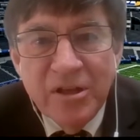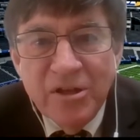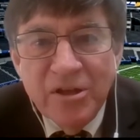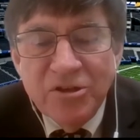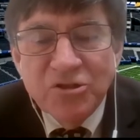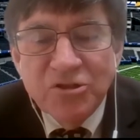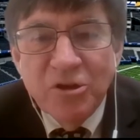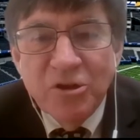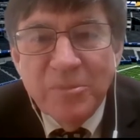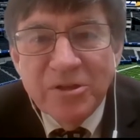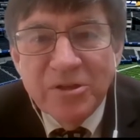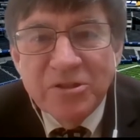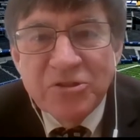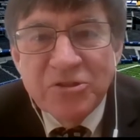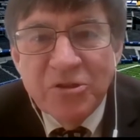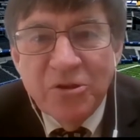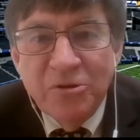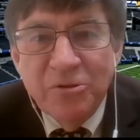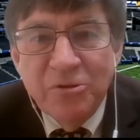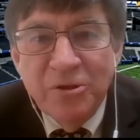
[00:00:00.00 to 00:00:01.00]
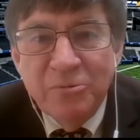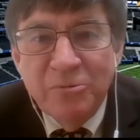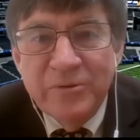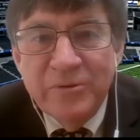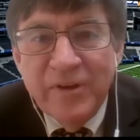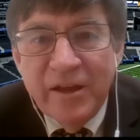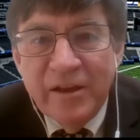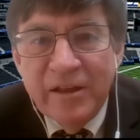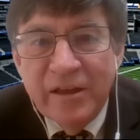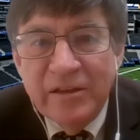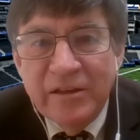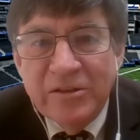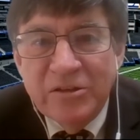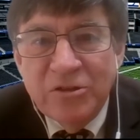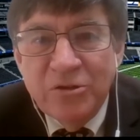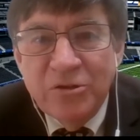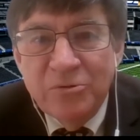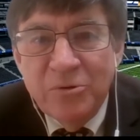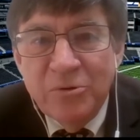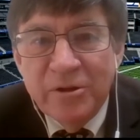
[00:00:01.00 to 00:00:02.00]
so much so that we've got a
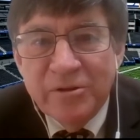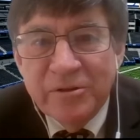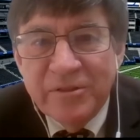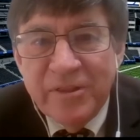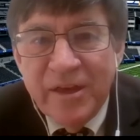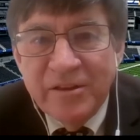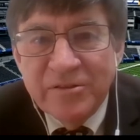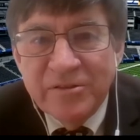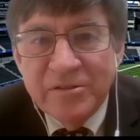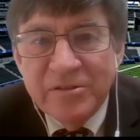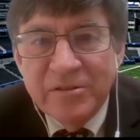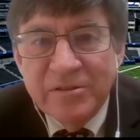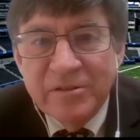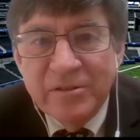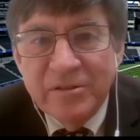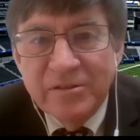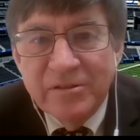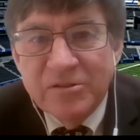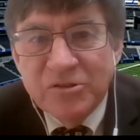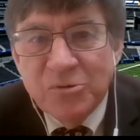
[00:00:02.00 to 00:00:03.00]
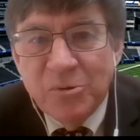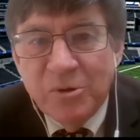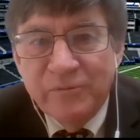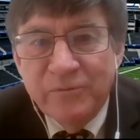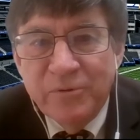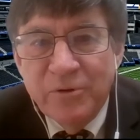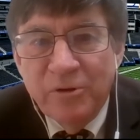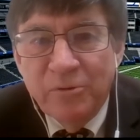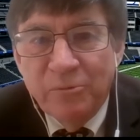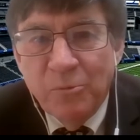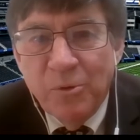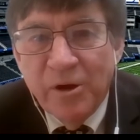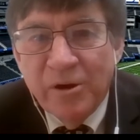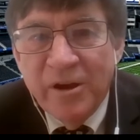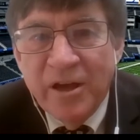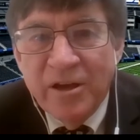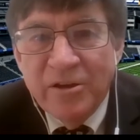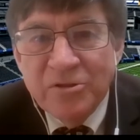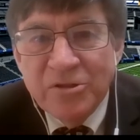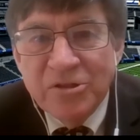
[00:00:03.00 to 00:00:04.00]
200,000 square foot
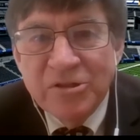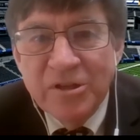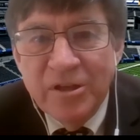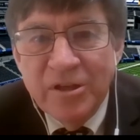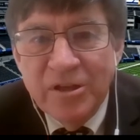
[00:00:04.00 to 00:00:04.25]
warehouse.